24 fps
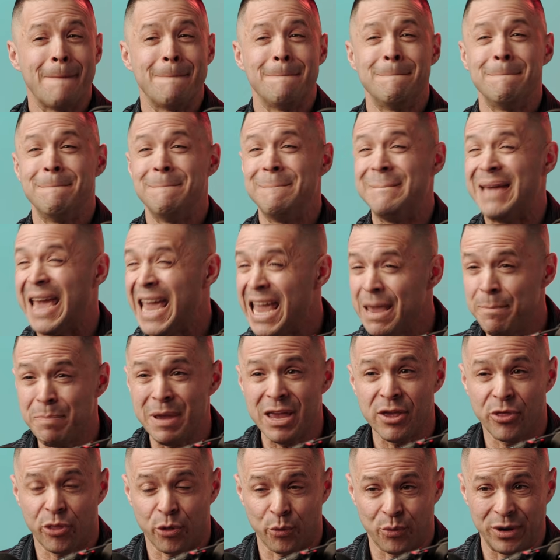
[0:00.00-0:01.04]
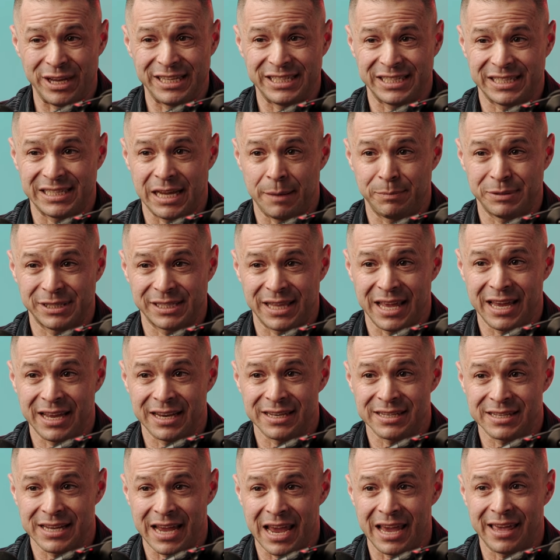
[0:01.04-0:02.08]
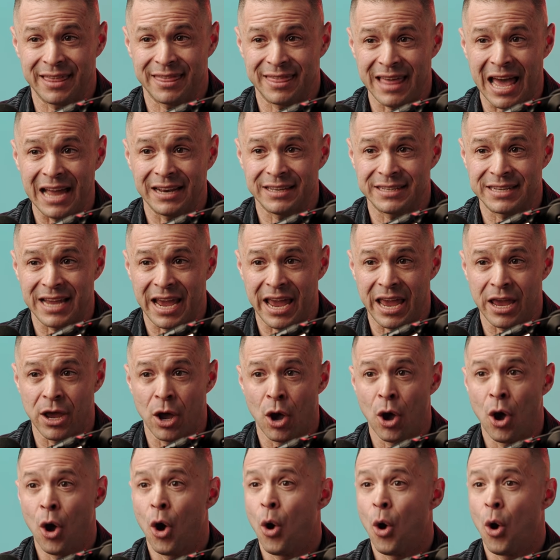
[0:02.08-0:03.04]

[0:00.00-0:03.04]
maybe 3 steps they can take that day